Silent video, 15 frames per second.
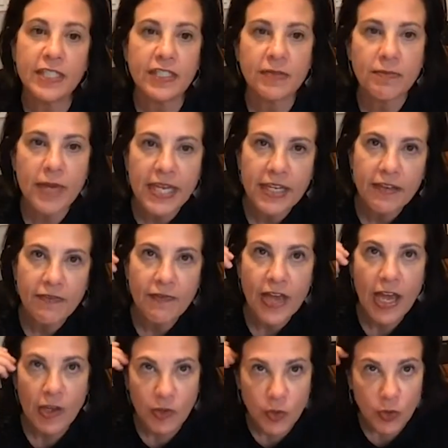seen many
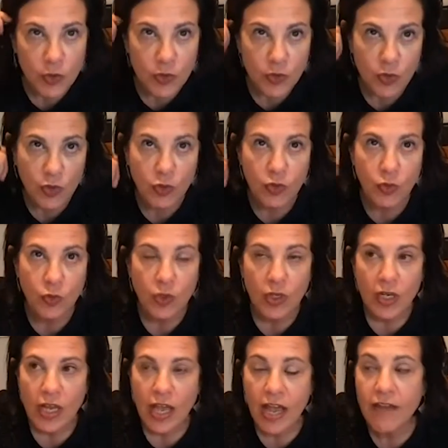founders who
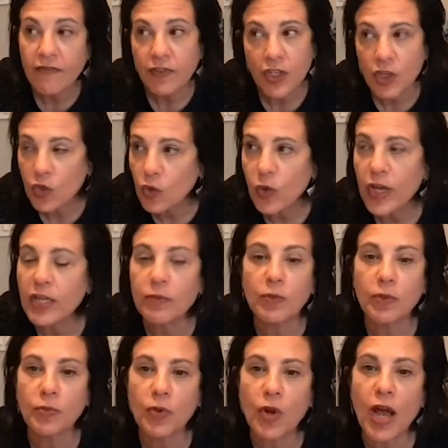have
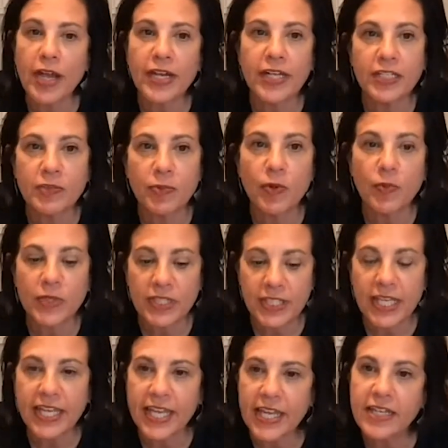incredible products, but
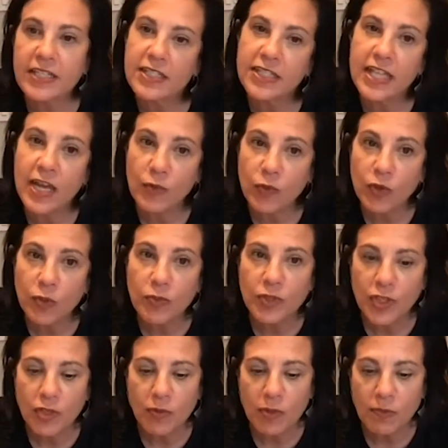once they get into that room
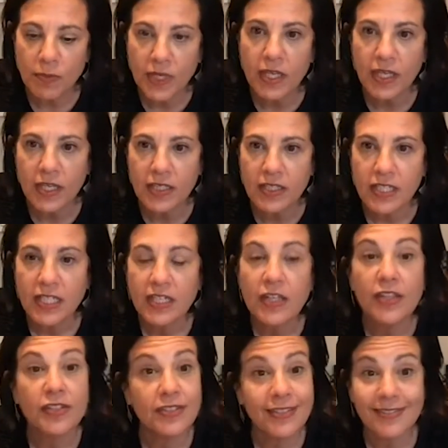with human beings,
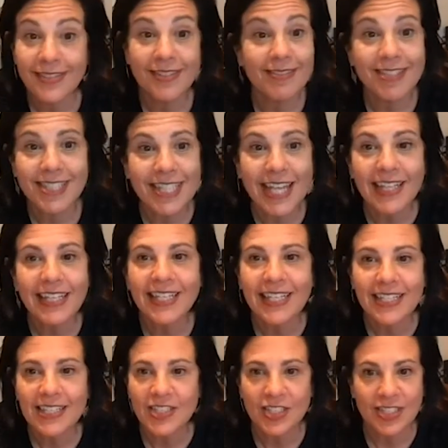
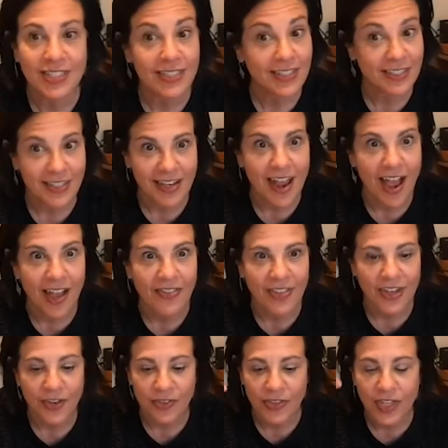selling is just not
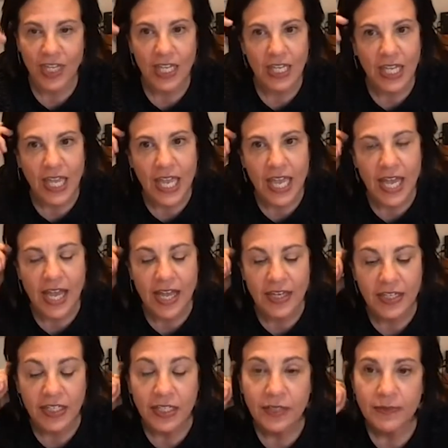their thing.
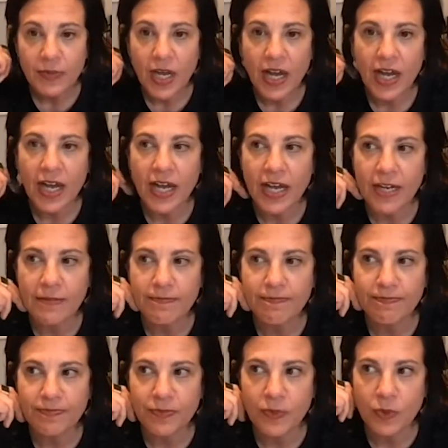And
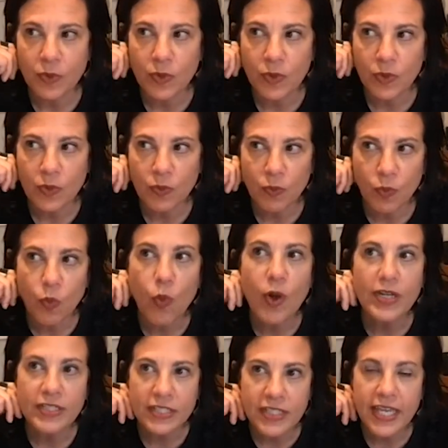um,
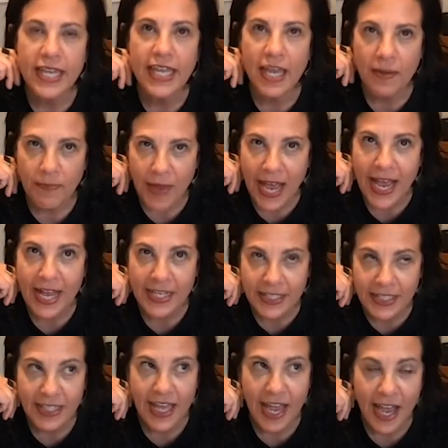once they get
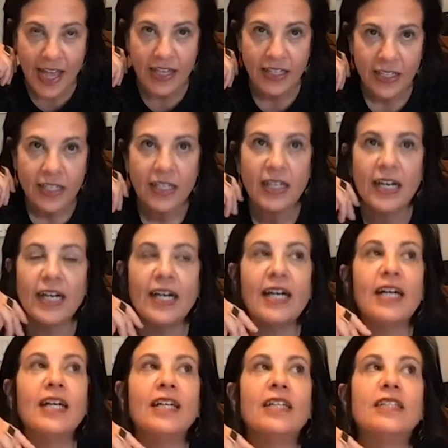past that,
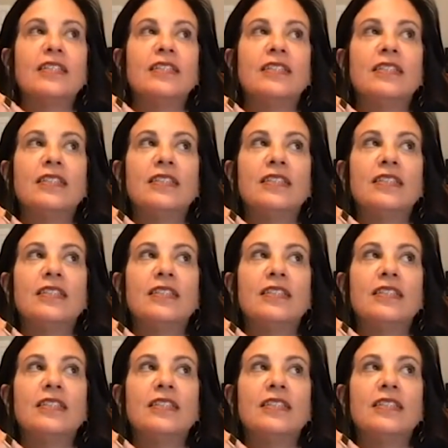uh,